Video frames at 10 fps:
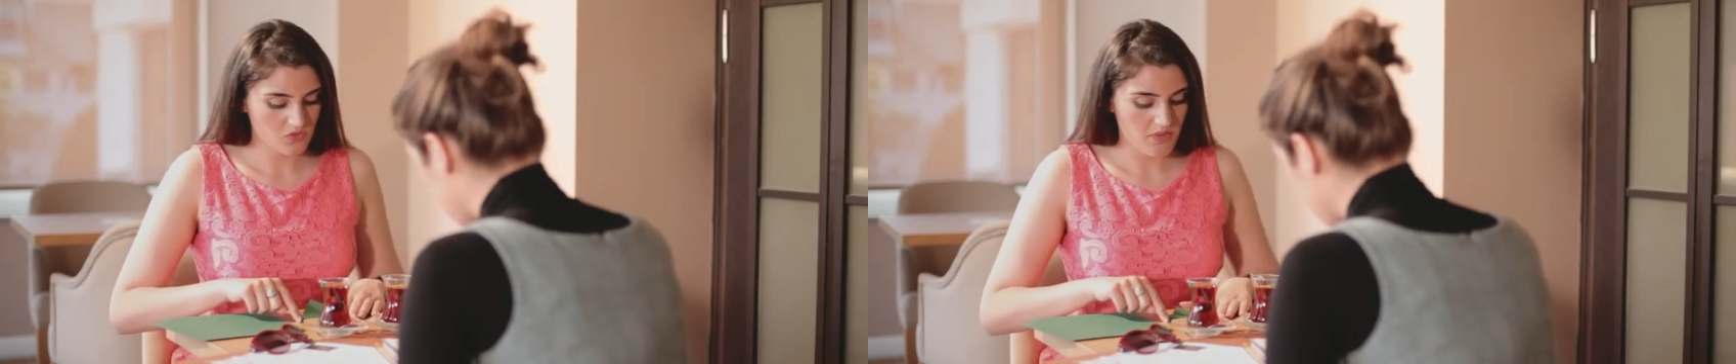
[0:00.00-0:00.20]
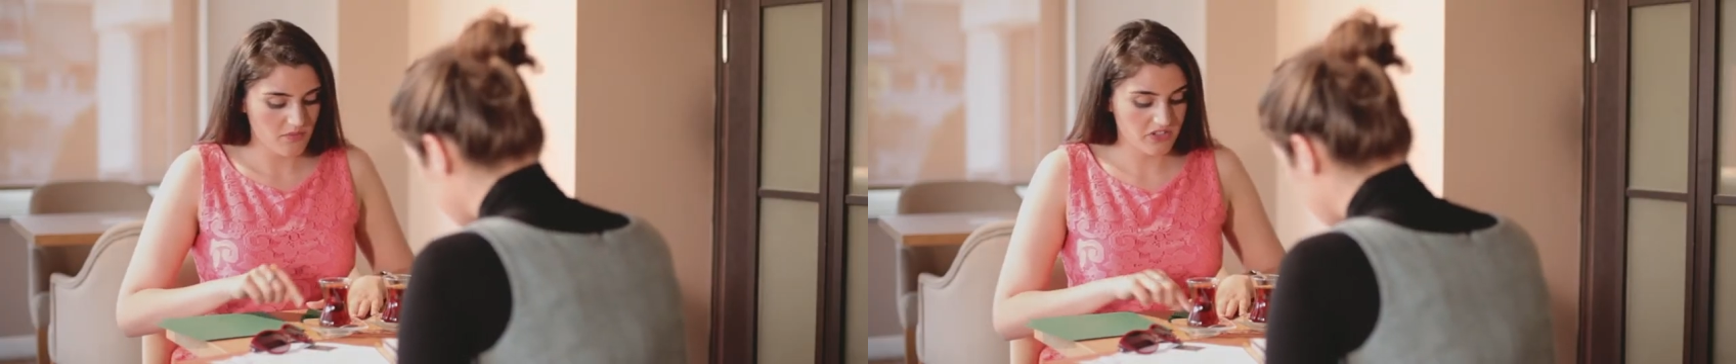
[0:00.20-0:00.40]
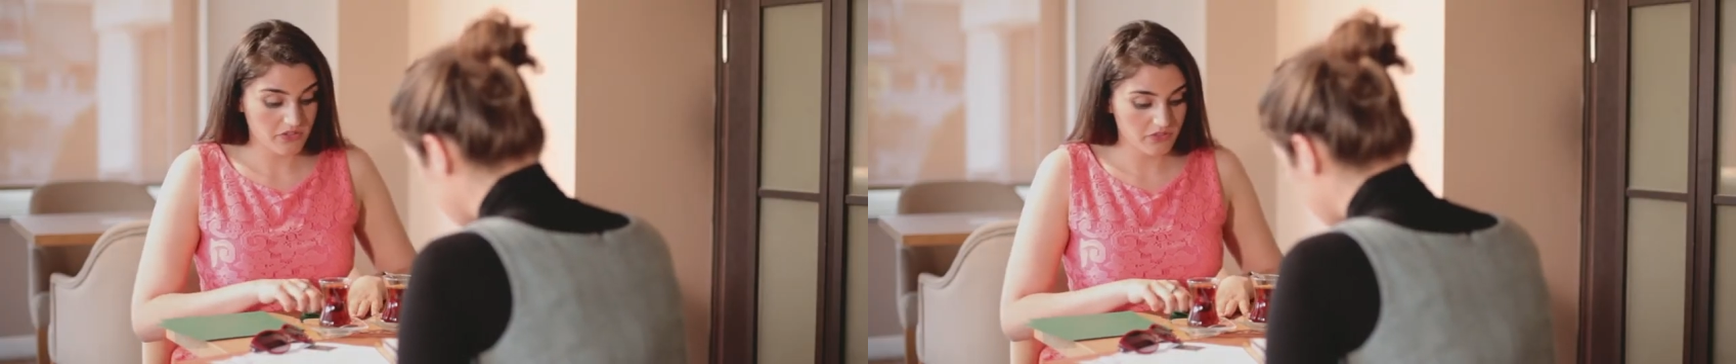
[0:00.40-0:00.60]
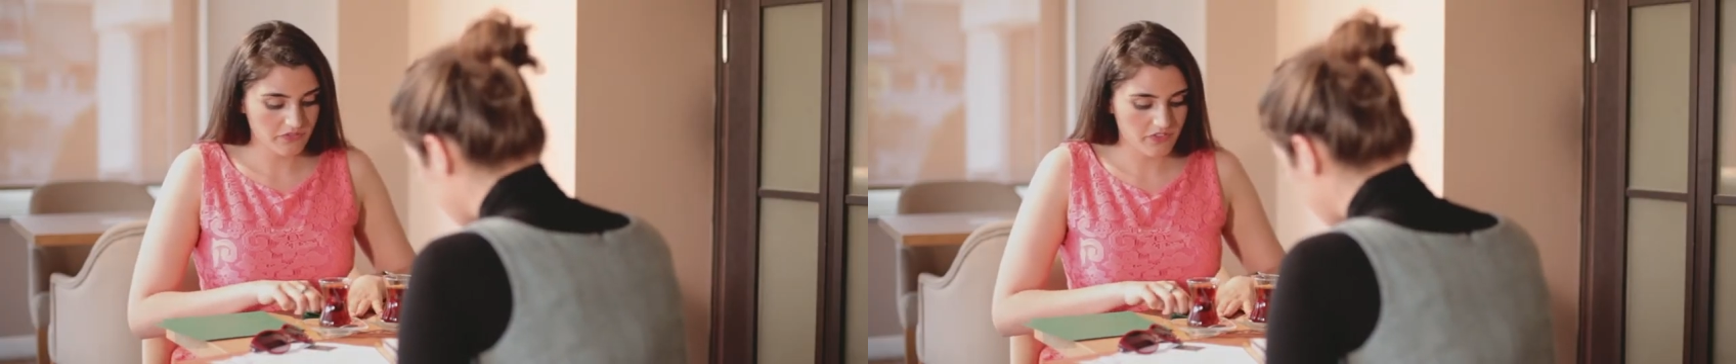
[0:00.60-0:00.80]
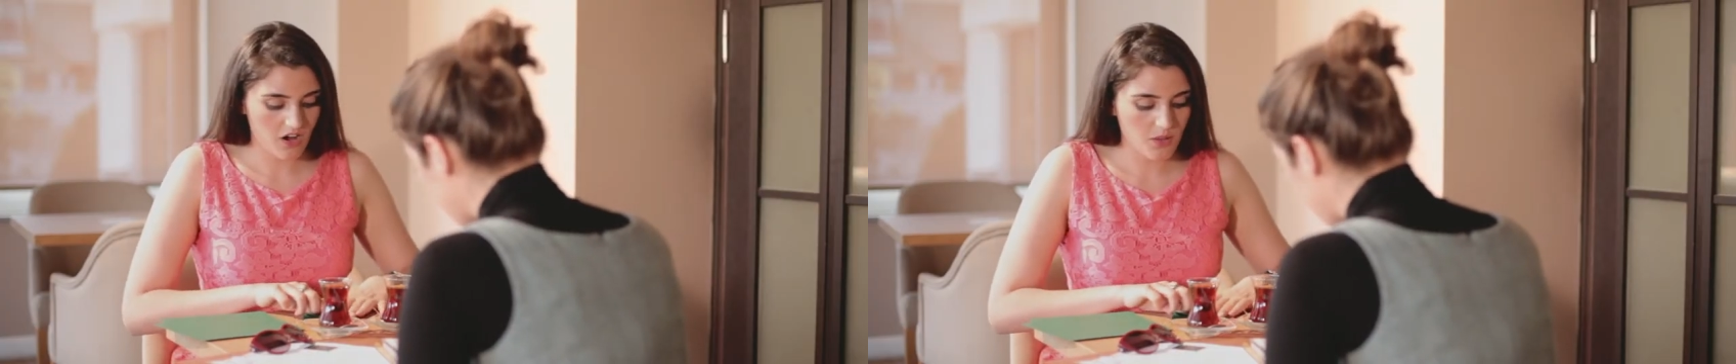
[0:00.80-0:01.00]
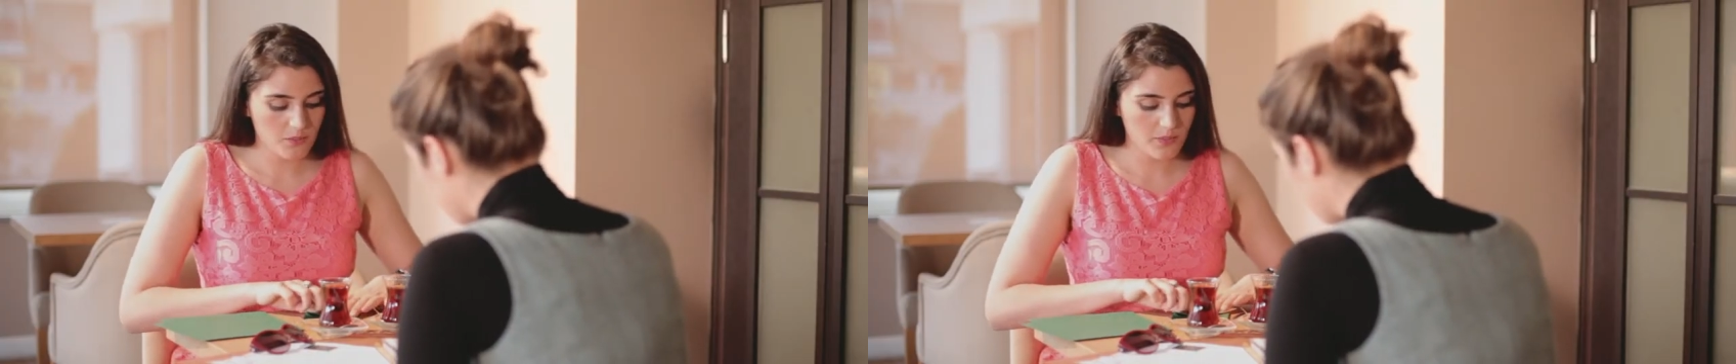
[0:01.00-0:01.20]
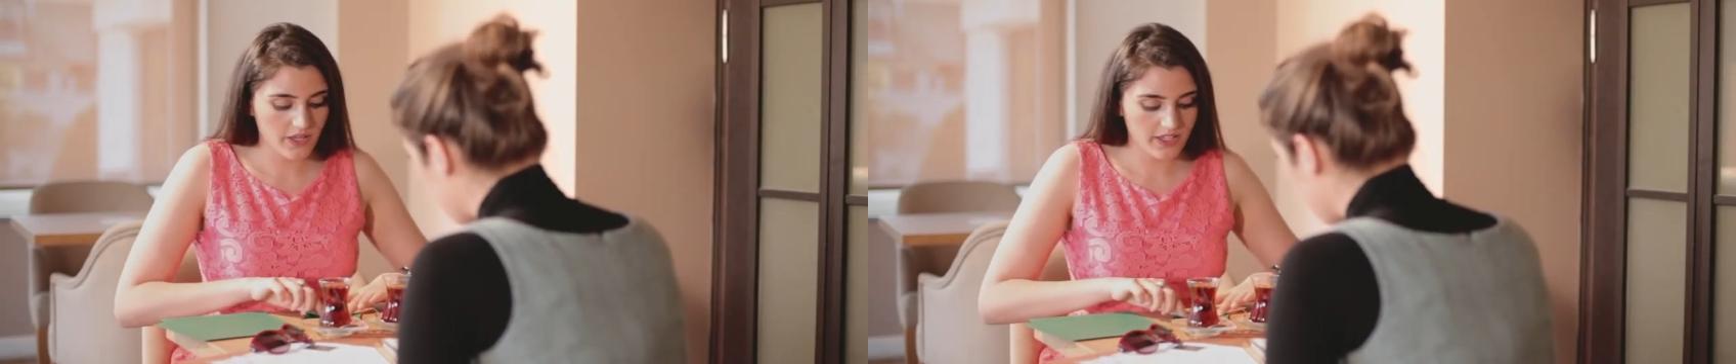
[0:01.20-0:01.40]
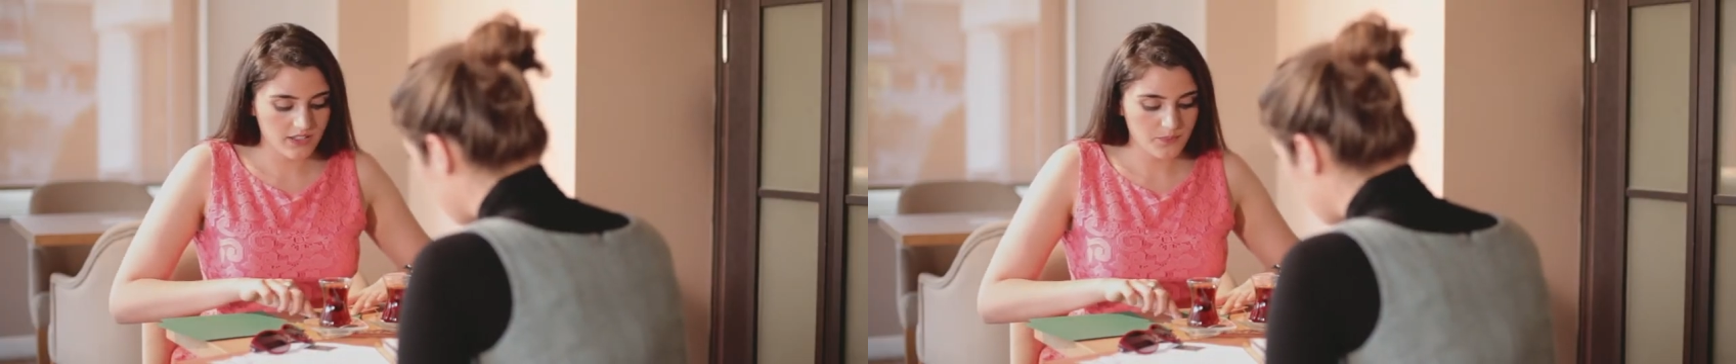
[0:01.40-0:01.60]
remember who from,
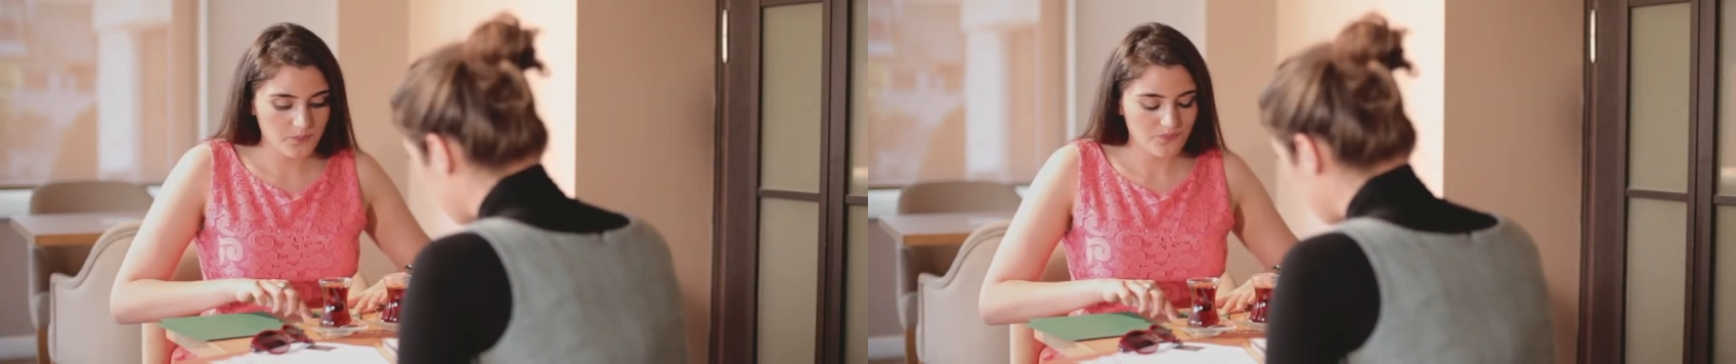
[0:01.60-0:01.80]
but